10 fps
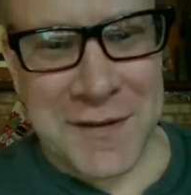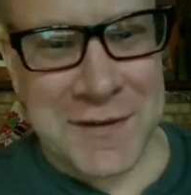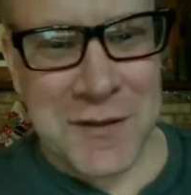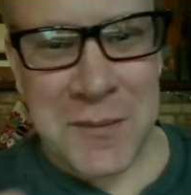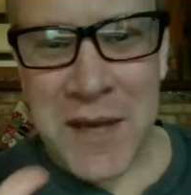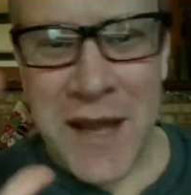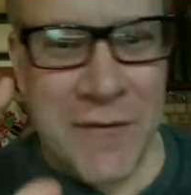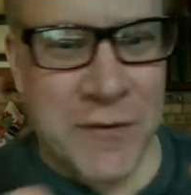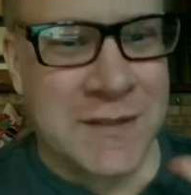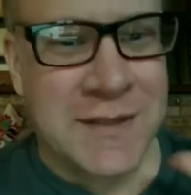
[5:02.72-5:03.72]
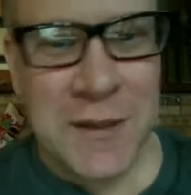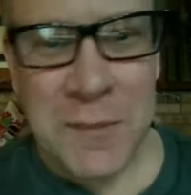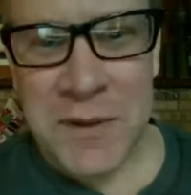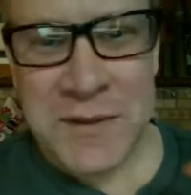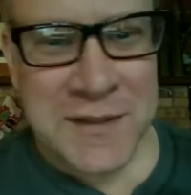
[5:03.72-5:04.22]
on the Zoom, but every single
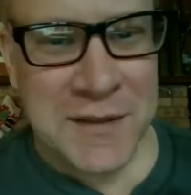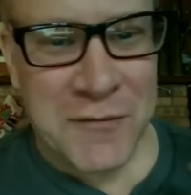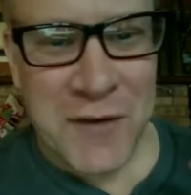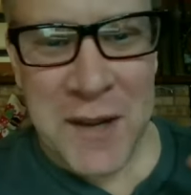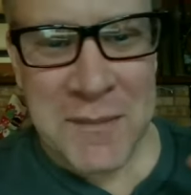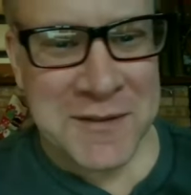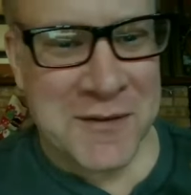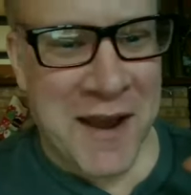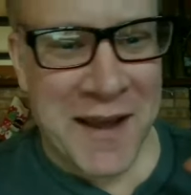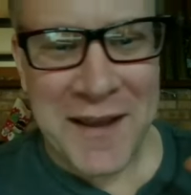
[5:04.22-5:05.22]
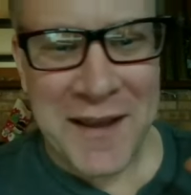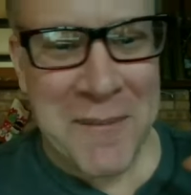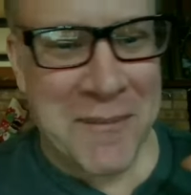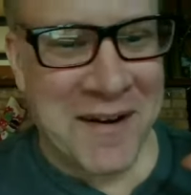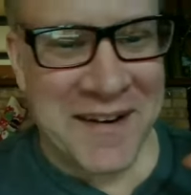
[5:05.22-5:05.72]
person in the frame is cracking
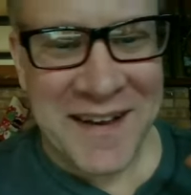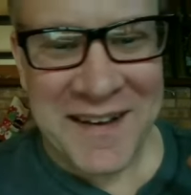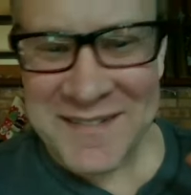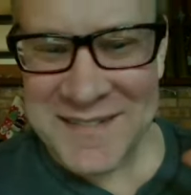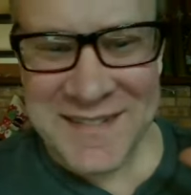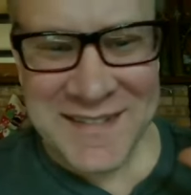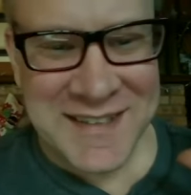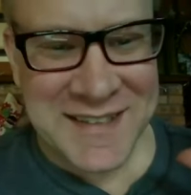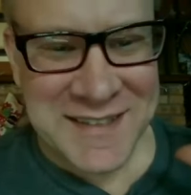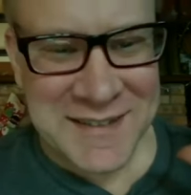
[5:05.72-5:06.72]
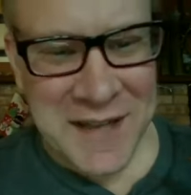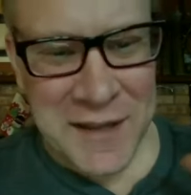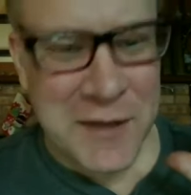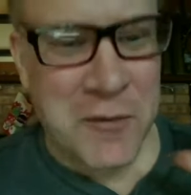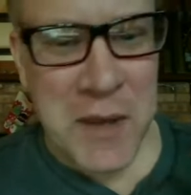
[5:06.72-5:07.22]
up right now, because I
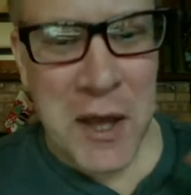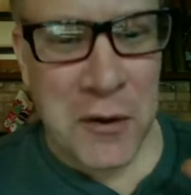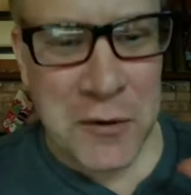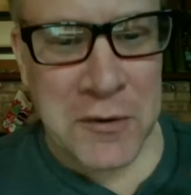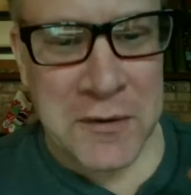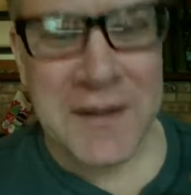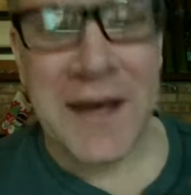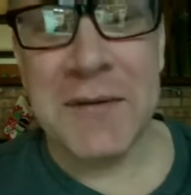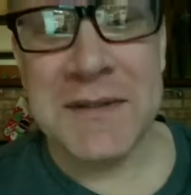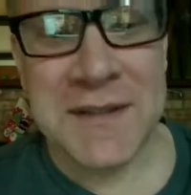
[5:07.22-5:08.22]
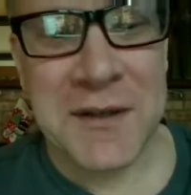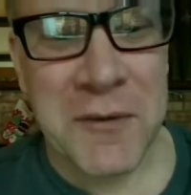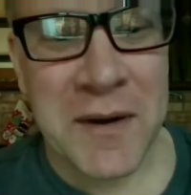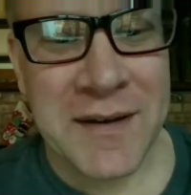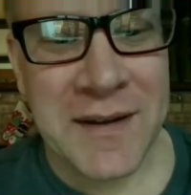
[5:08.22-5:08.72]
think we all knew that that was the
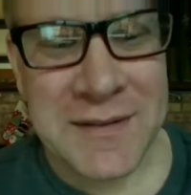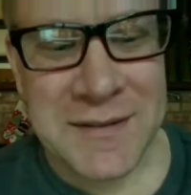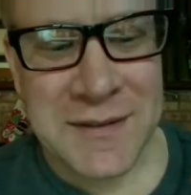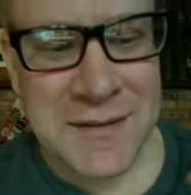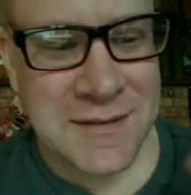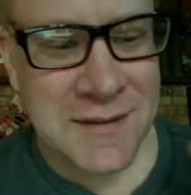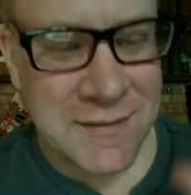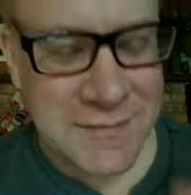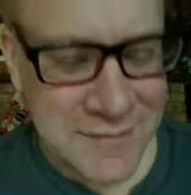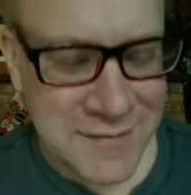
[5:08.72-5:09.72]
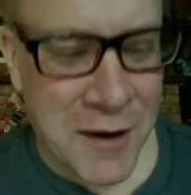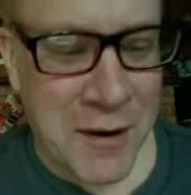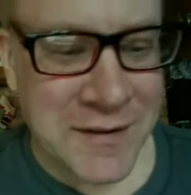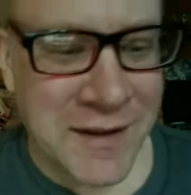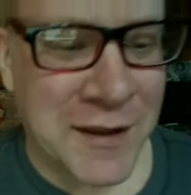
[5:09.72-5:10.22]
correct answer. So, all
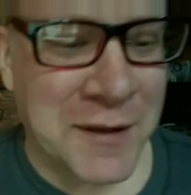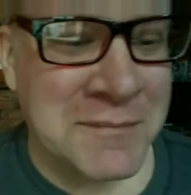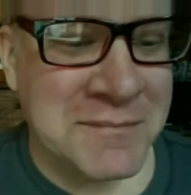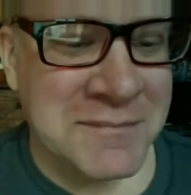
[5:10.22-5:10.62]
right. Thank you.